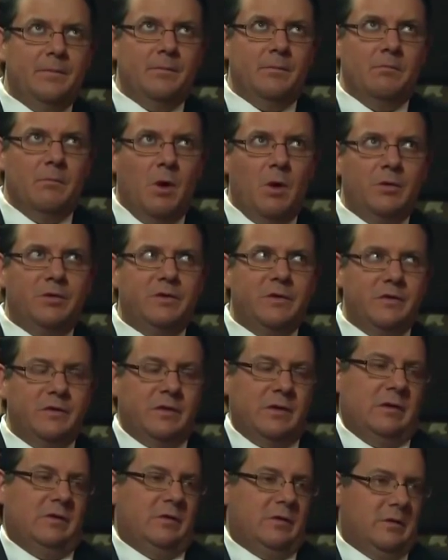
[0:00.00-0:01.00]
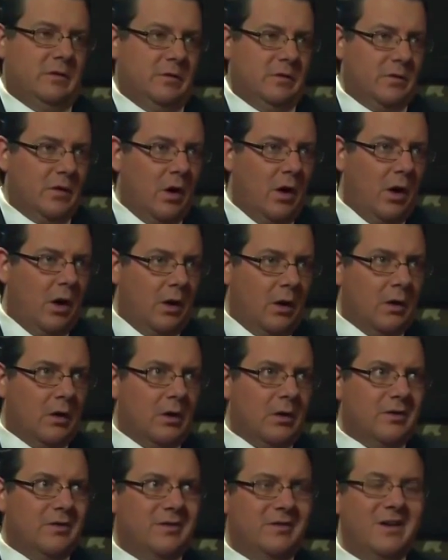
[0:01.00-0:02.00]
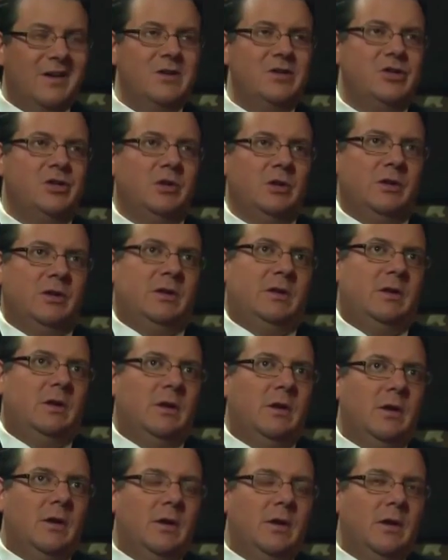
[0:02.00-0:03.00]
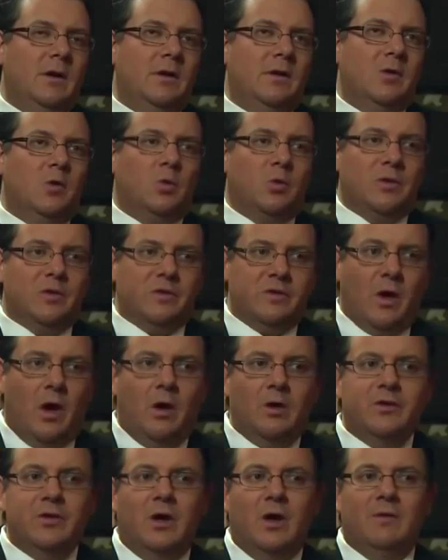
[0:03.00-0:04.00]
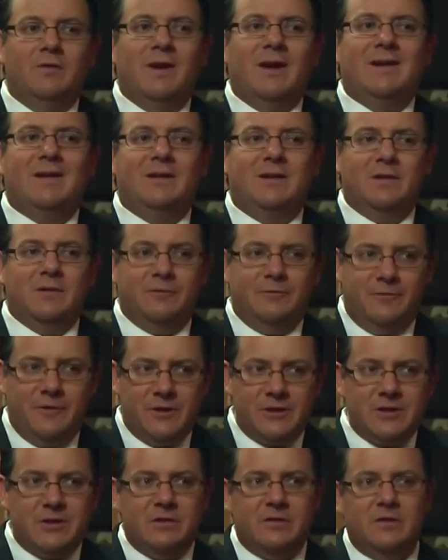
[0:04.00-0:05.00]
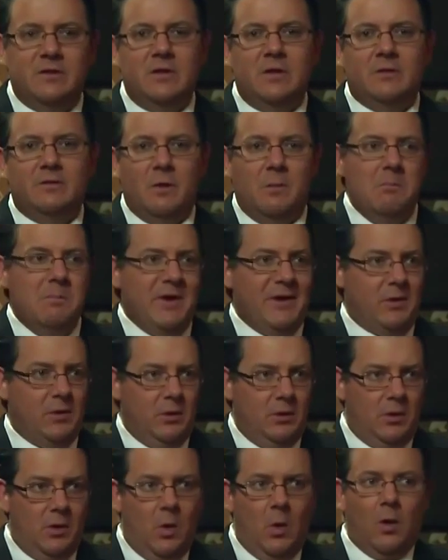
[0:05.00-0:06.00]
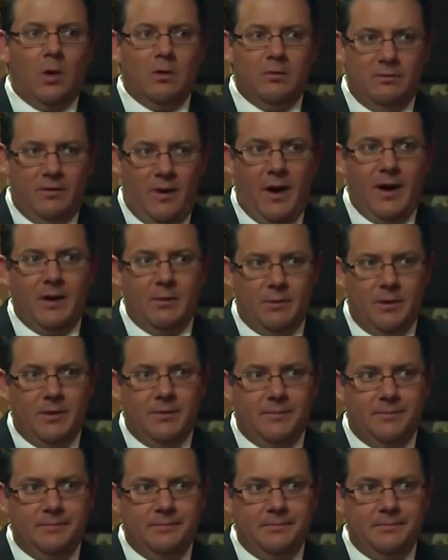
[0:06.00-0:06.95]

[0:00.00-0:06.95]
most diseases are essentially the result of a deficiency of a mineral or a vitamin.